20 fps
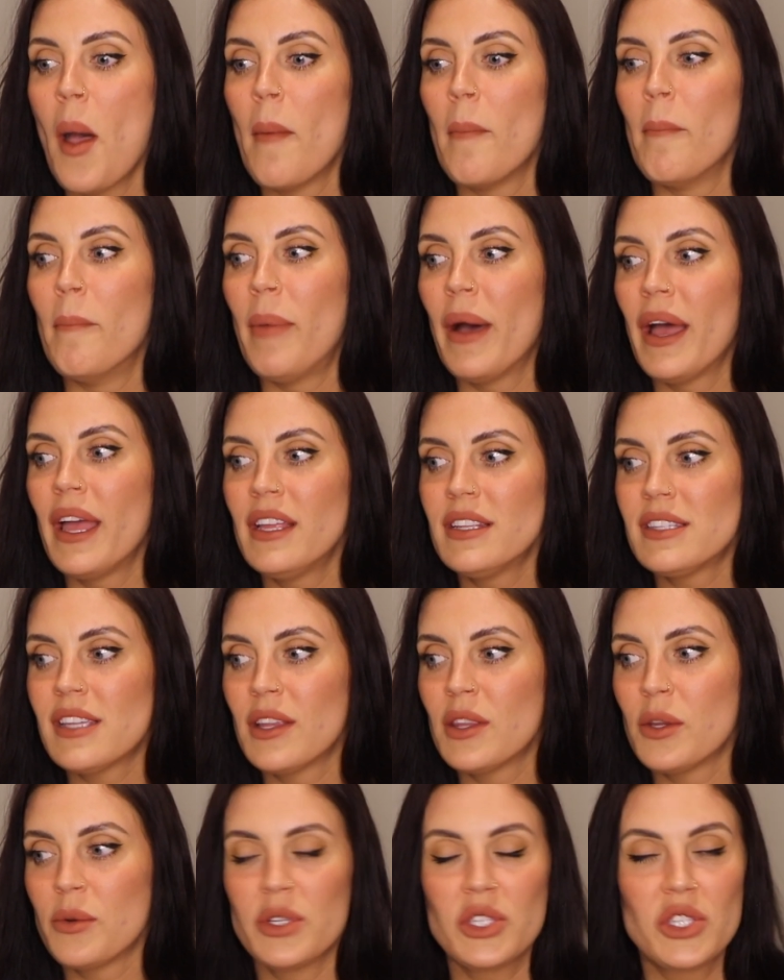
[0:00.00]
But
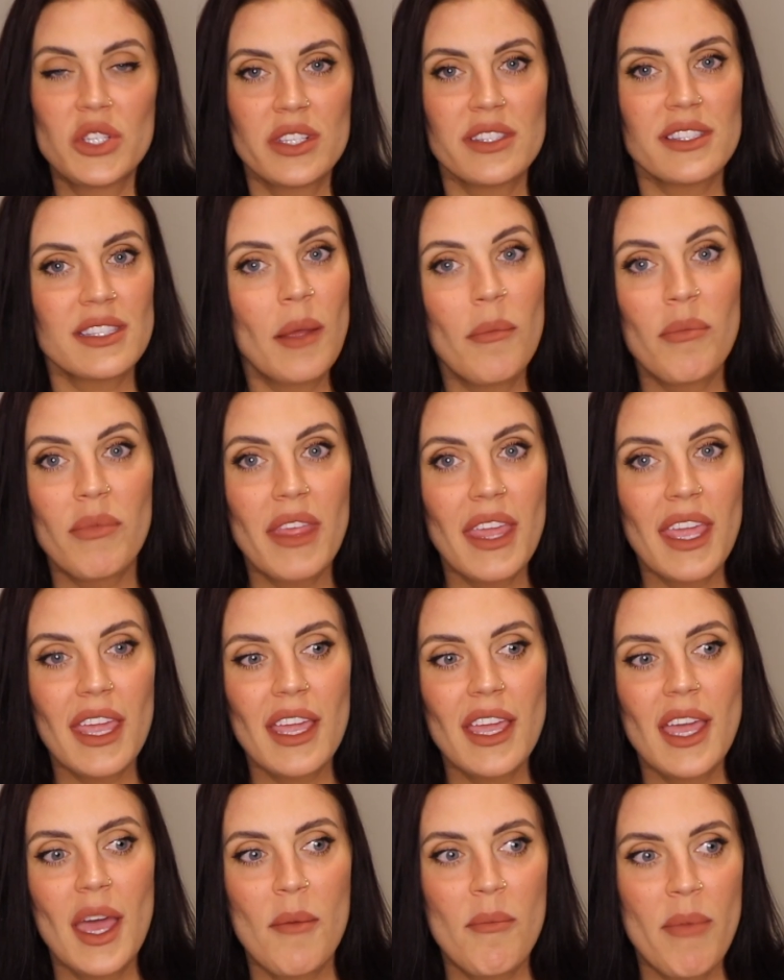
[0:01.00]
there was just
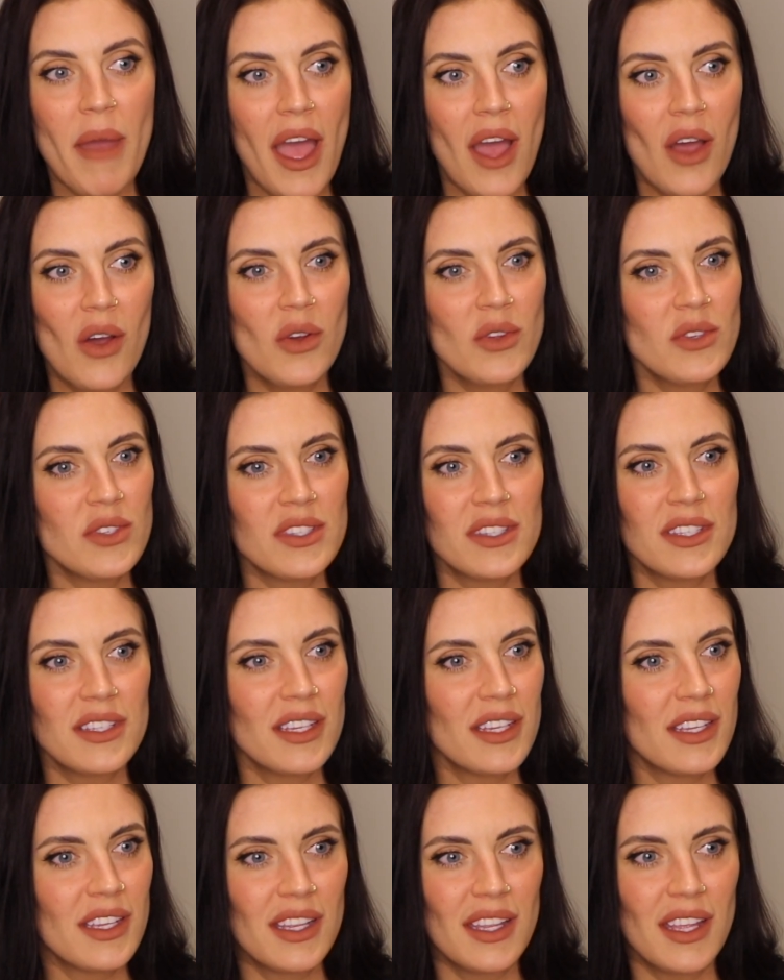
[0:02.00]
something about
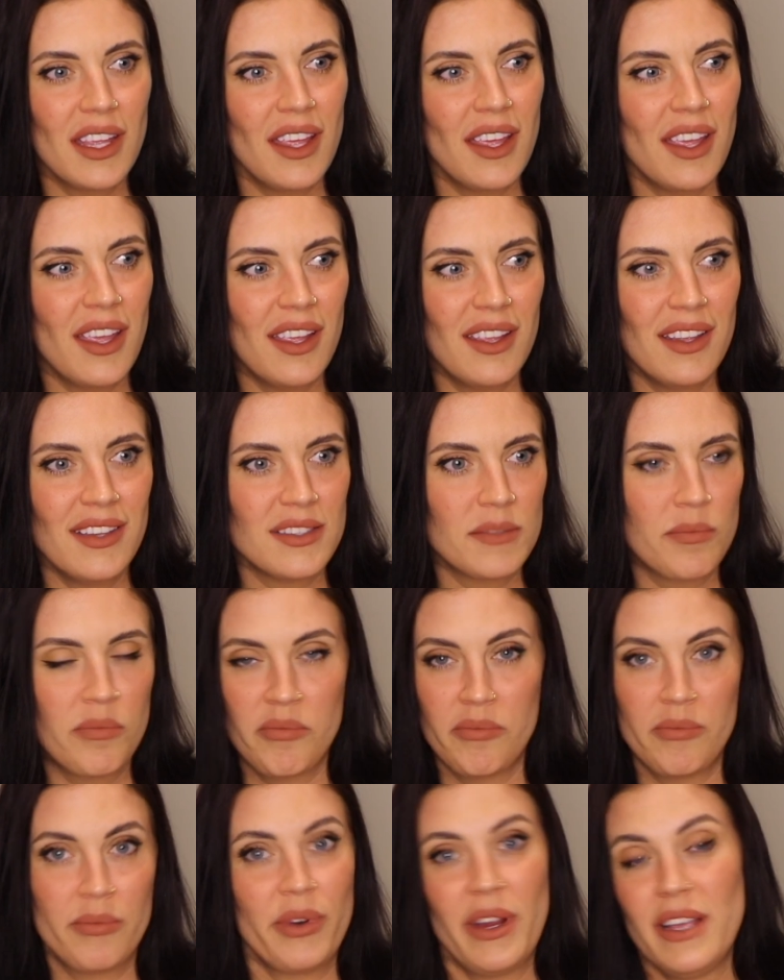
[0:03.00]
his
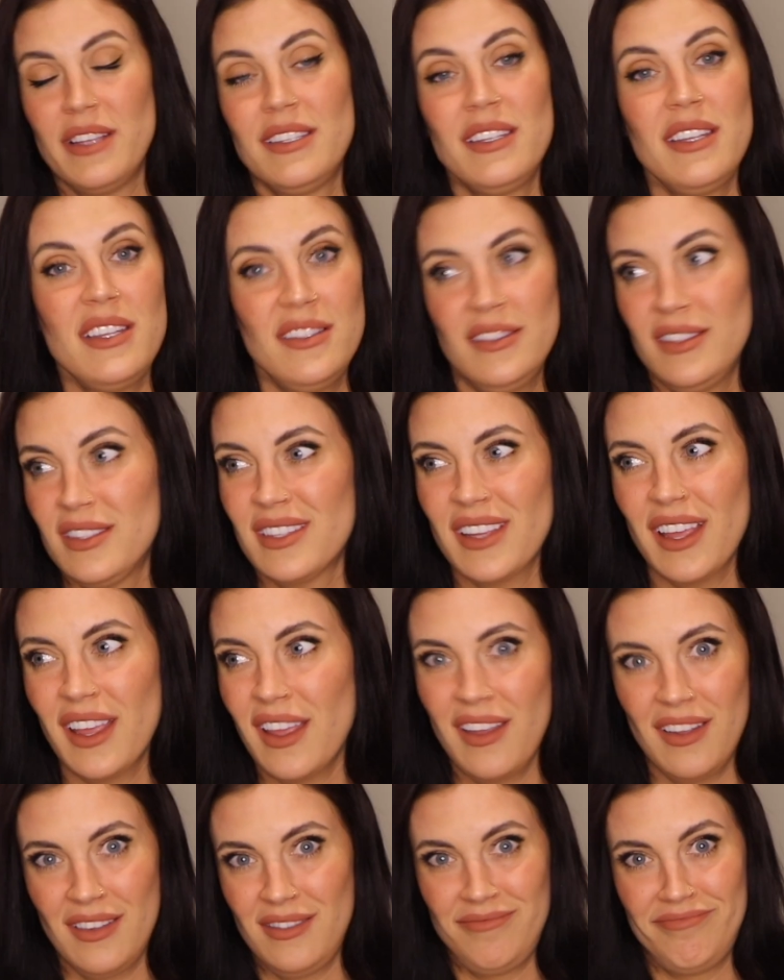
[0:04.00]
presence. I
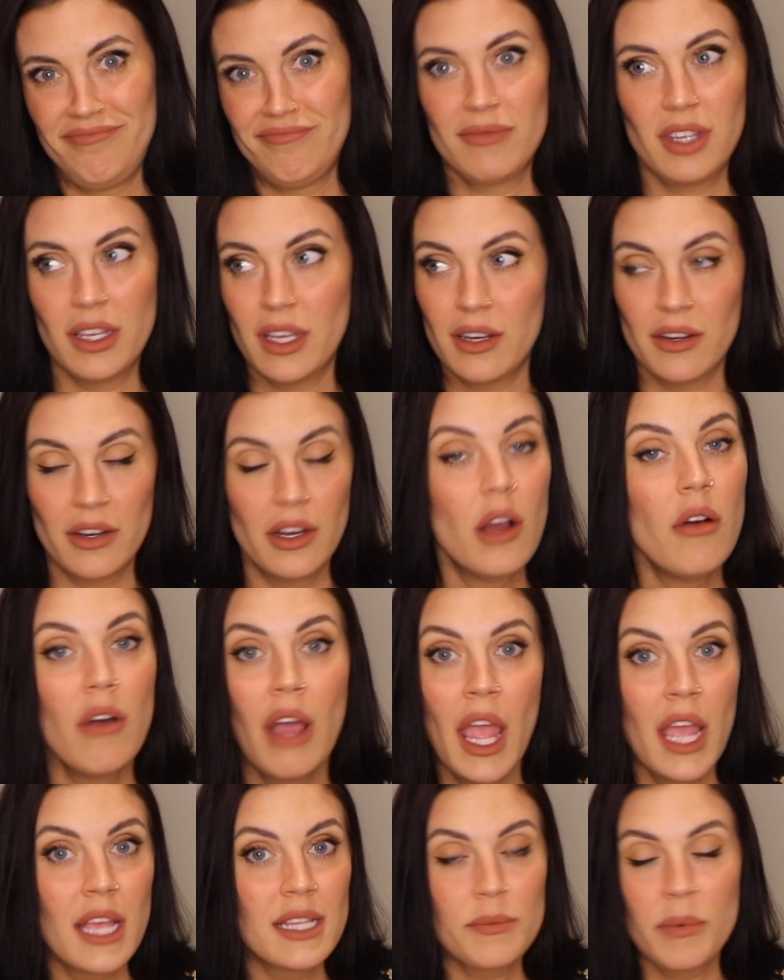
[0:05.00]
don't know.
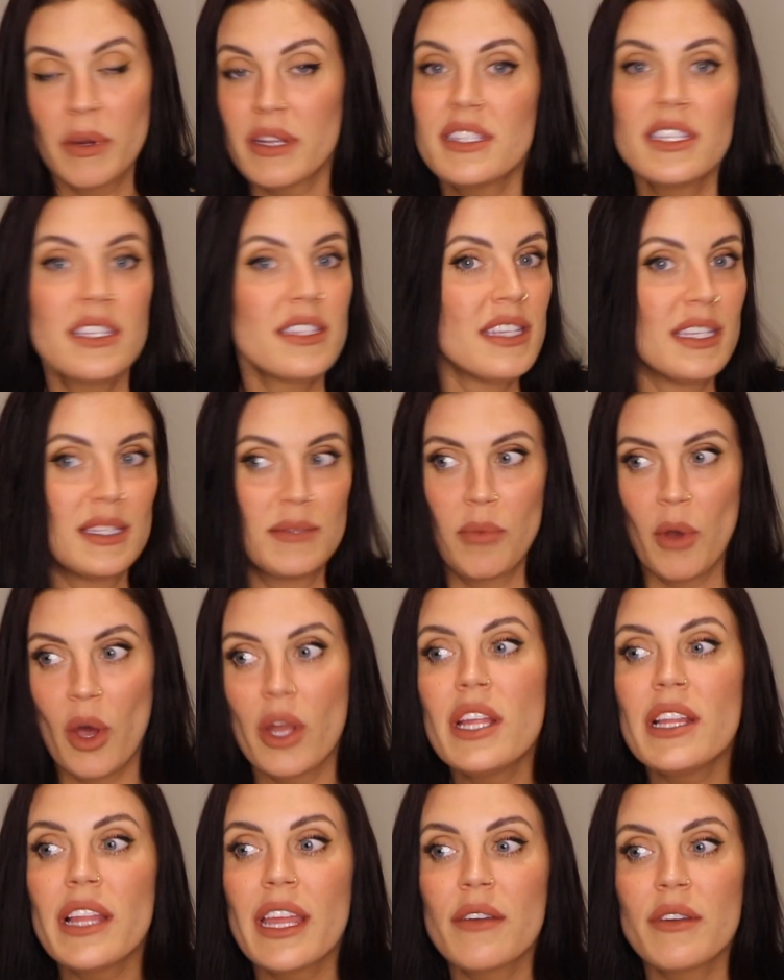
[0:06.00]
His presence, his
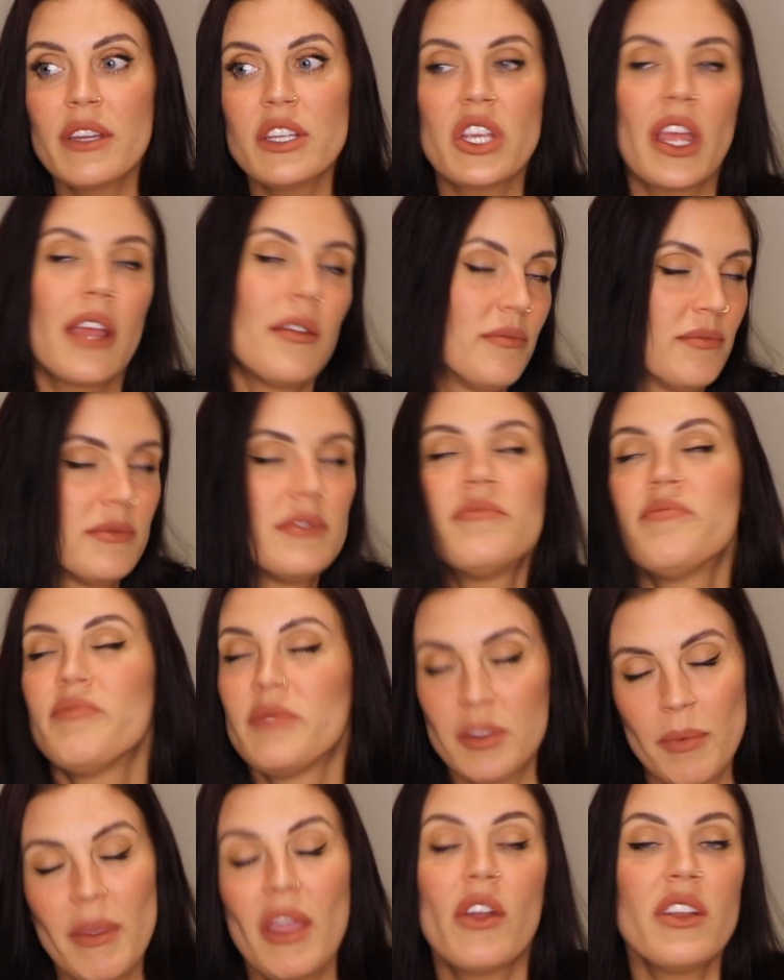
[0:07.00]
body language,
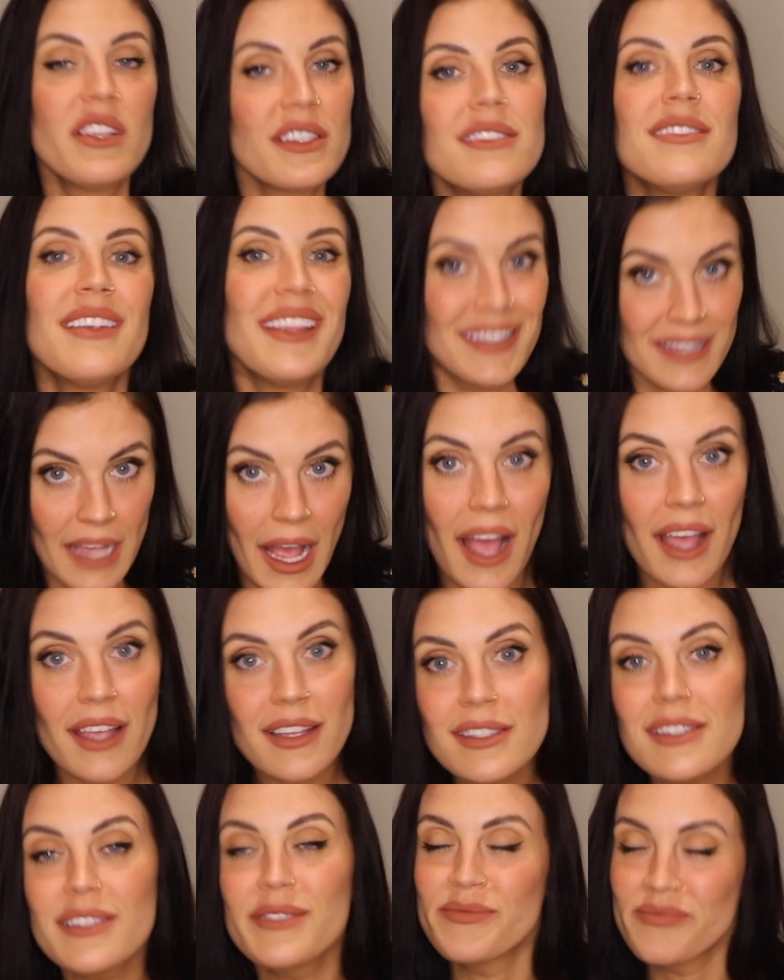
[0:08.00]
to be honest, his
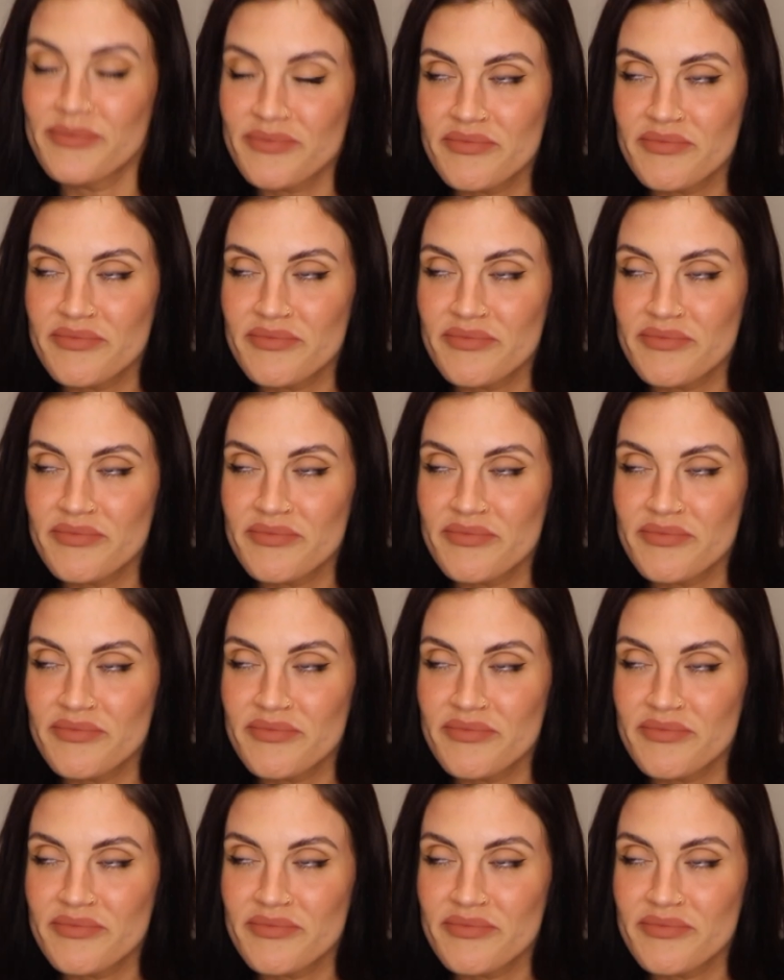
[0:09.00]
eyes,